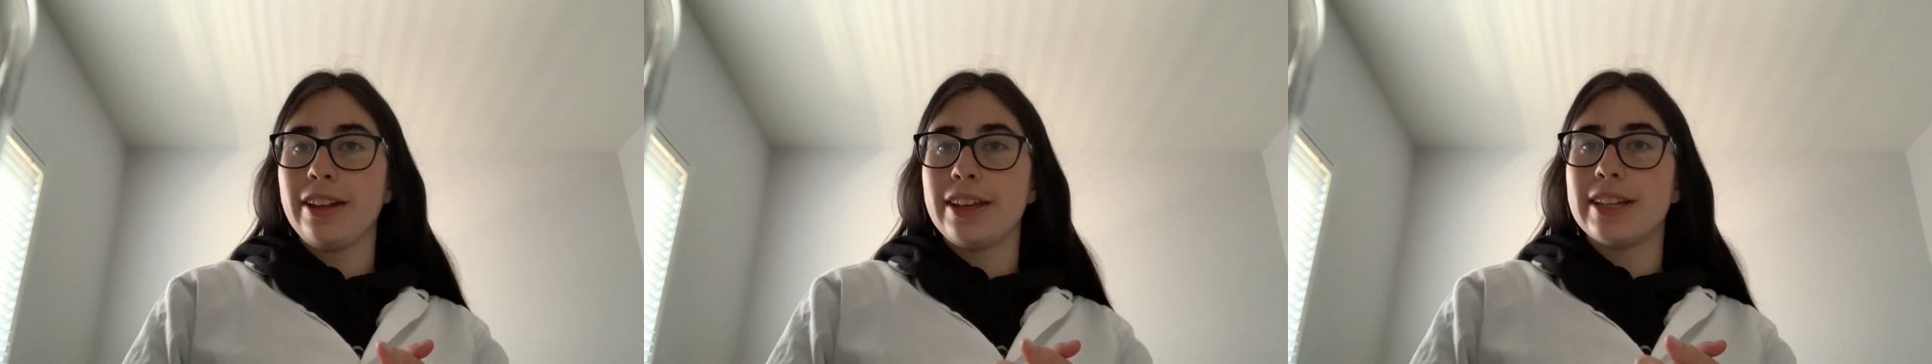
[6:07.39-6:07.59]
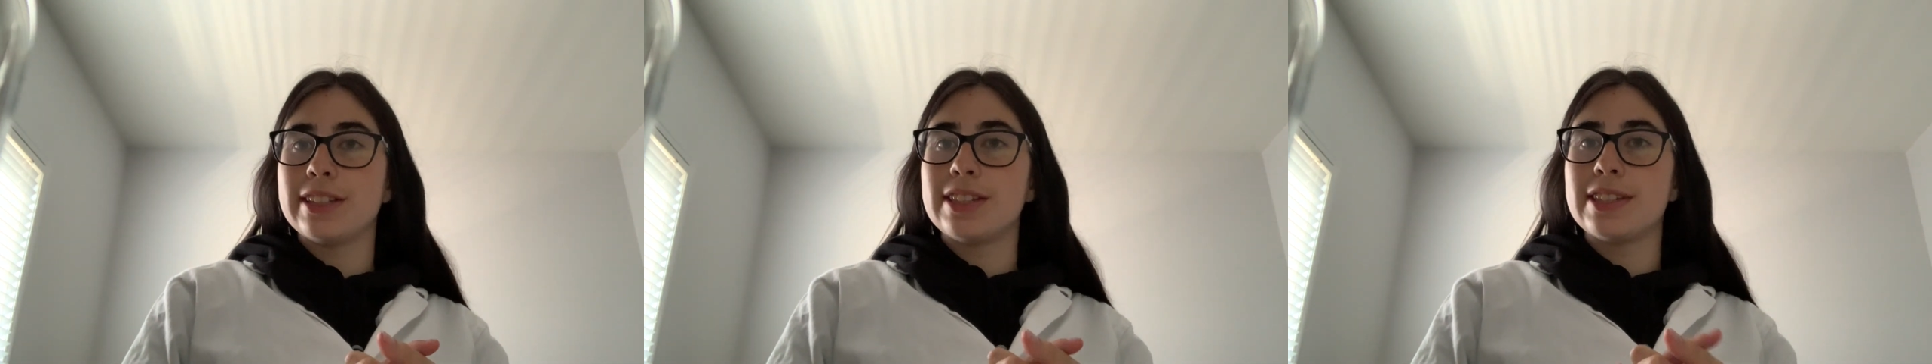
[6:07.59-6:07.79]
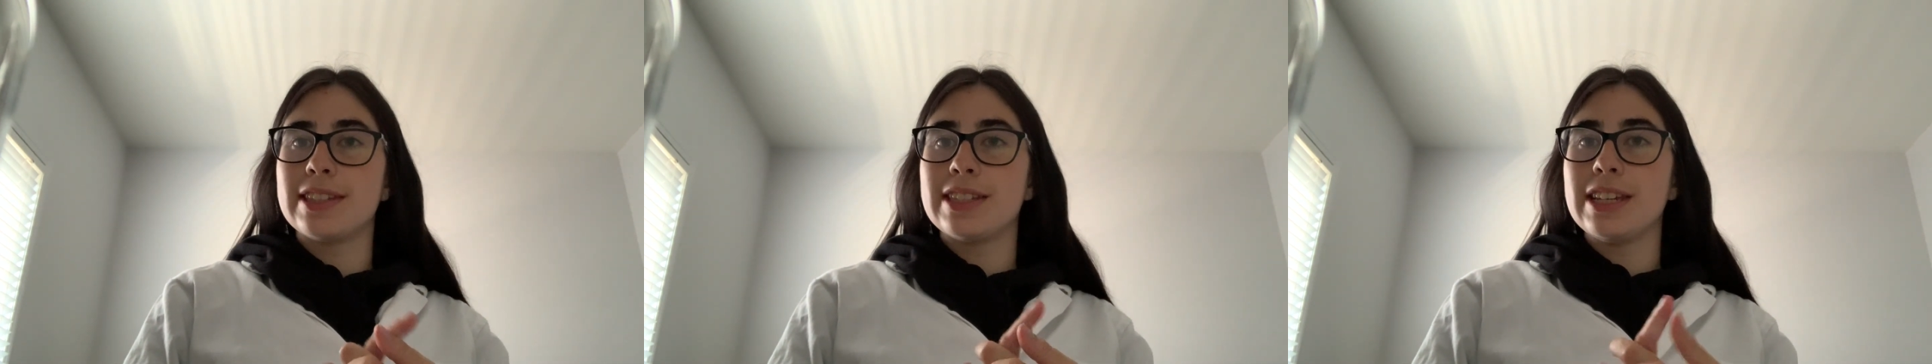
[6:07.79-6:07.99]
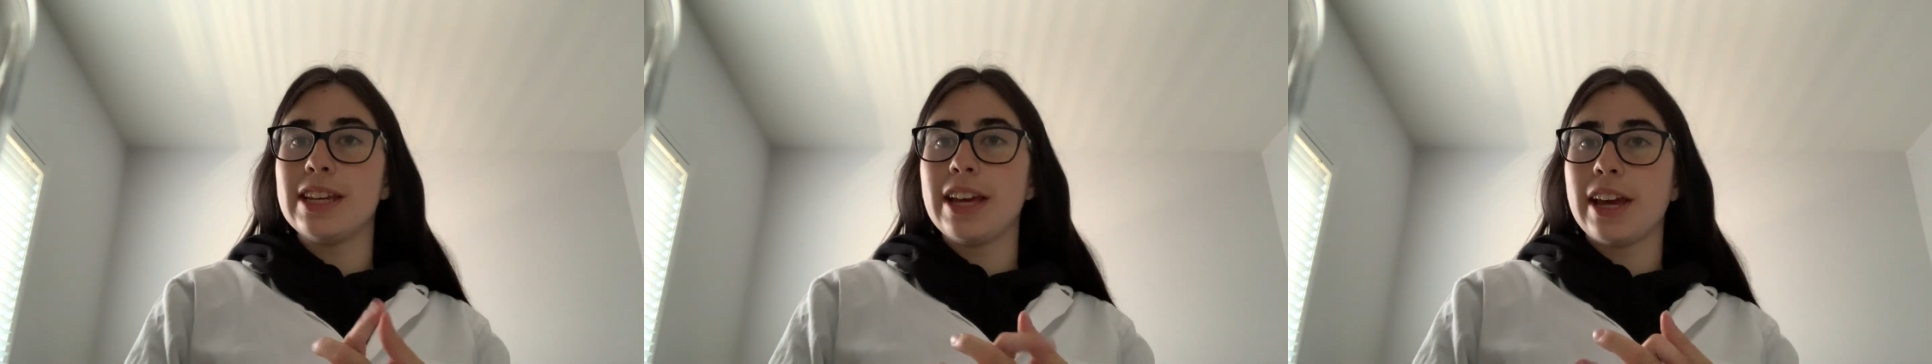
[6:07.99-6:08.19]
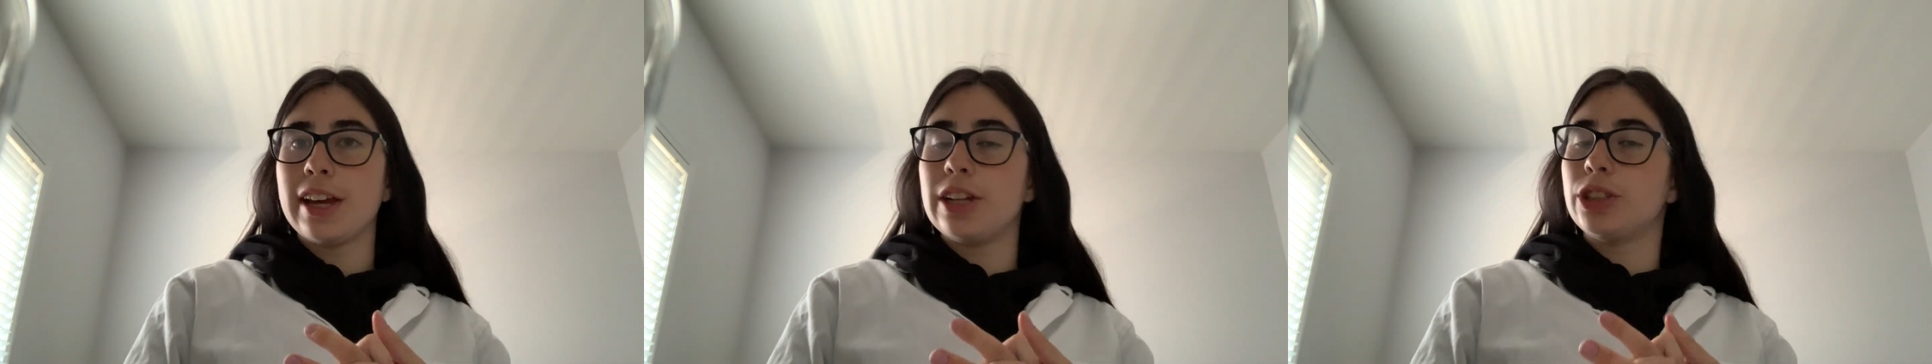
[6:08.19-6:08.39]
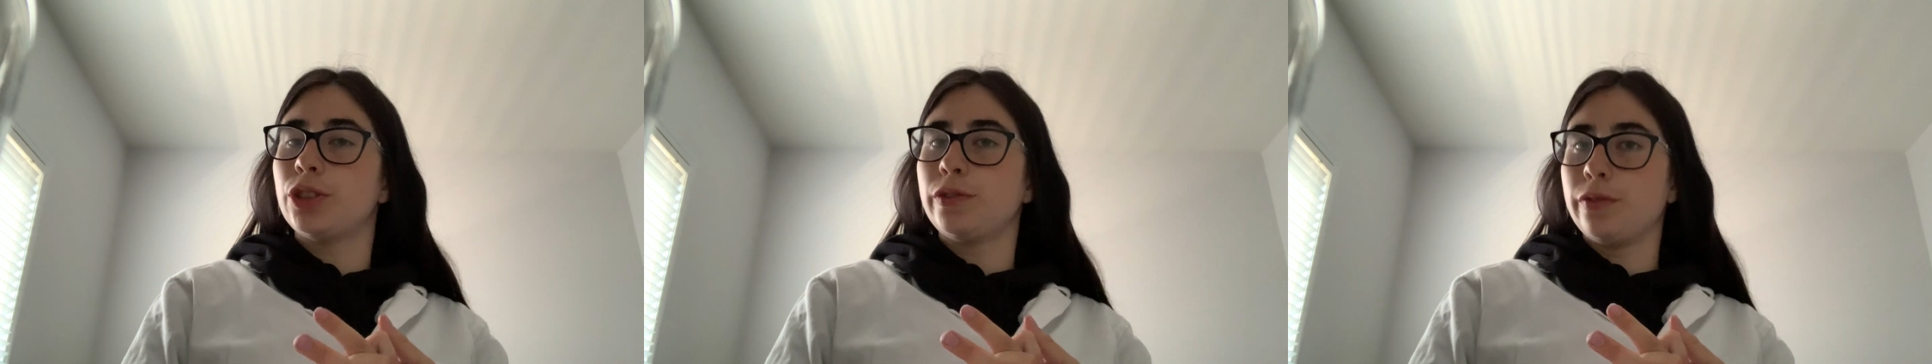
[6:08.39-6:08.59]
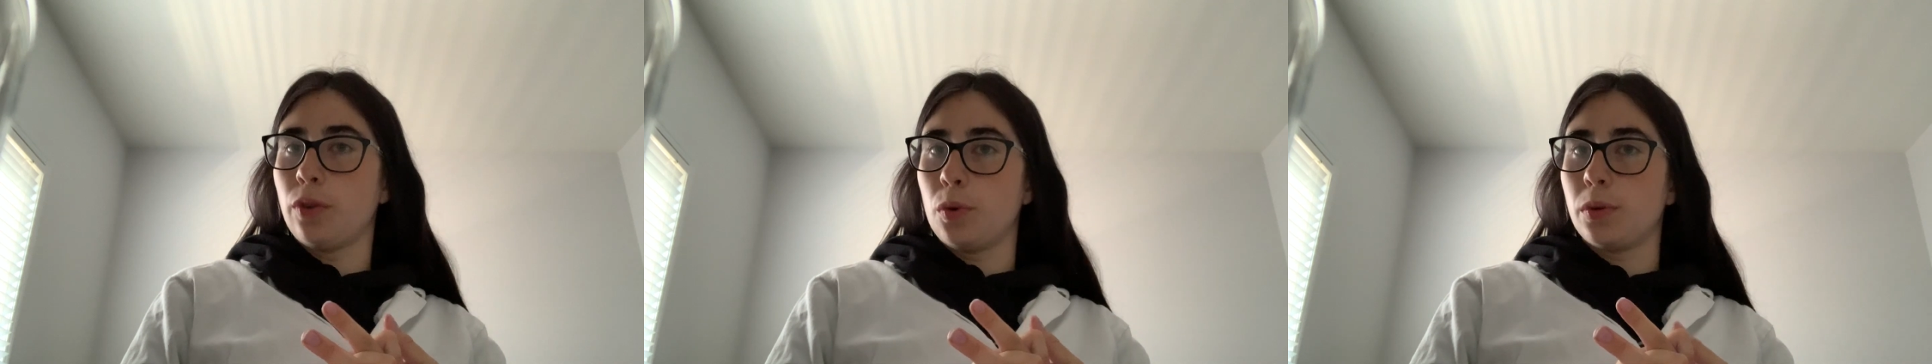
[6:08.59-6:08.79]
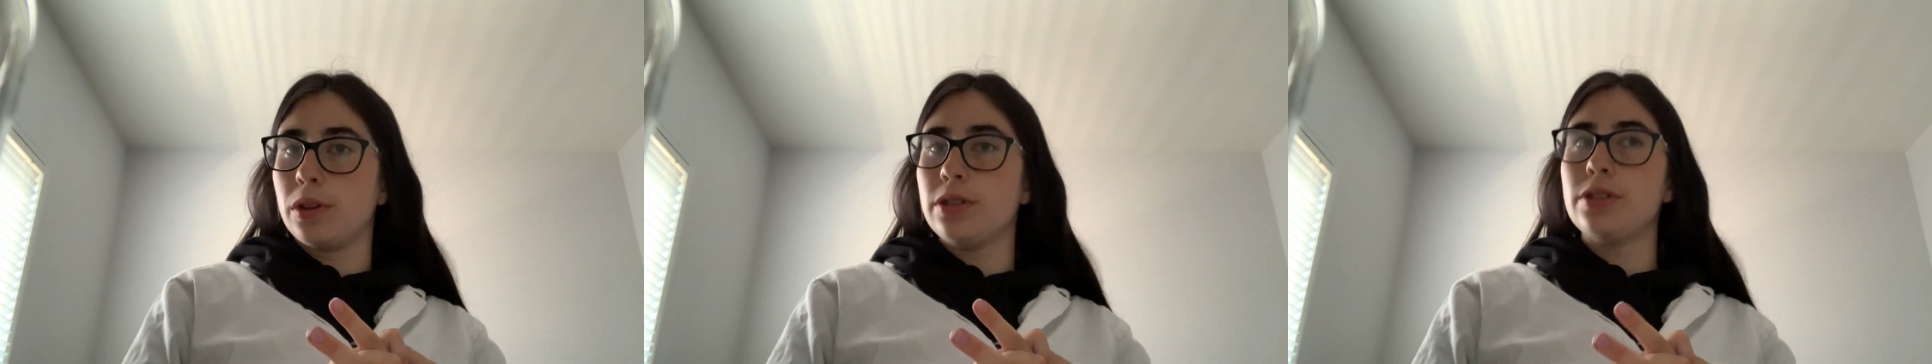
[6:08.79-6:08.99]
is CH4.